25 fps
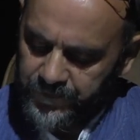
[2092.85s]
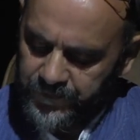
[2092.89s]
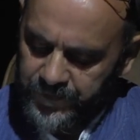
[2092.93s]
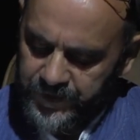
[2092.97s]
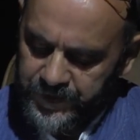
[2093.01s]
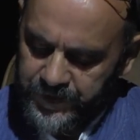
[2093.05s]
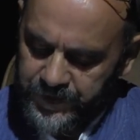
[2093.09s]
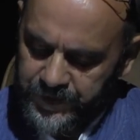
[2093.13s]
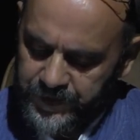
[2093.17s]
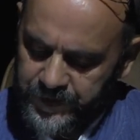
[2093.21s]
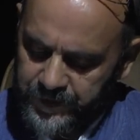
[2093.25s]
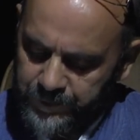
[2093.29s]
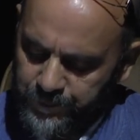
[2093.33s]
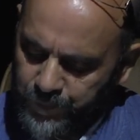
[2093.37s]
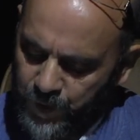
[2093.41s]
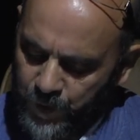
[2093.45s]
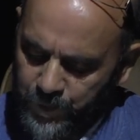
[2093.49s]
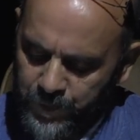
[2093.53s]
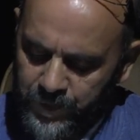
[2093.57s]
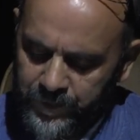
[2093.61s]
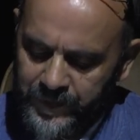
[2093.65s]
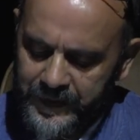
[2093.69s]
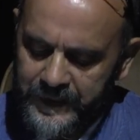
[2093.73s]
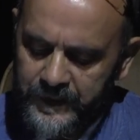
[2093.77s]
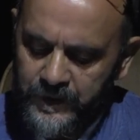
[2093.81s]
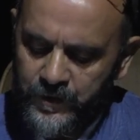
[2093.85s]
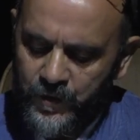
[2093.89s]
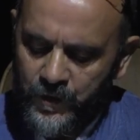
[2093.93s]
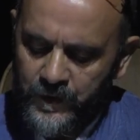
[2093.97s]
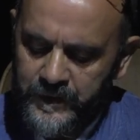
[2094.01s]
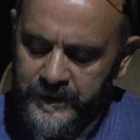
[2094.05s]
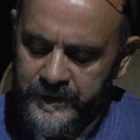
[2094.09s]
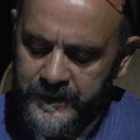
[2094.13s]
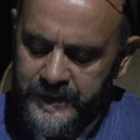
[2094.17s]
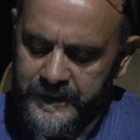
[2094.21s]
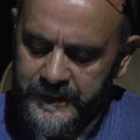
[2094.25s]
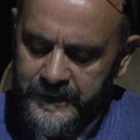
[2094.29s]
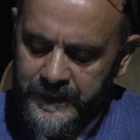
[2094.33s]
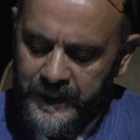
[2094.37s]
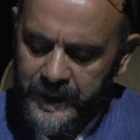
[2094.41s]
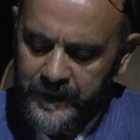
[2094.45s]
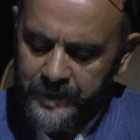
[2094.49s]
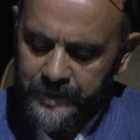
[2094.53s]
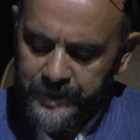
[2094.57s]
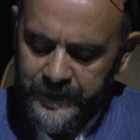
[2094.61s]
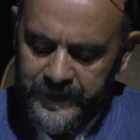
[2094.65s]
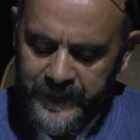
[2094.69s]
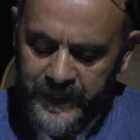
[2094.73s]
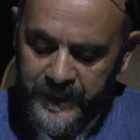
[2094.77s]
which probably cost his life.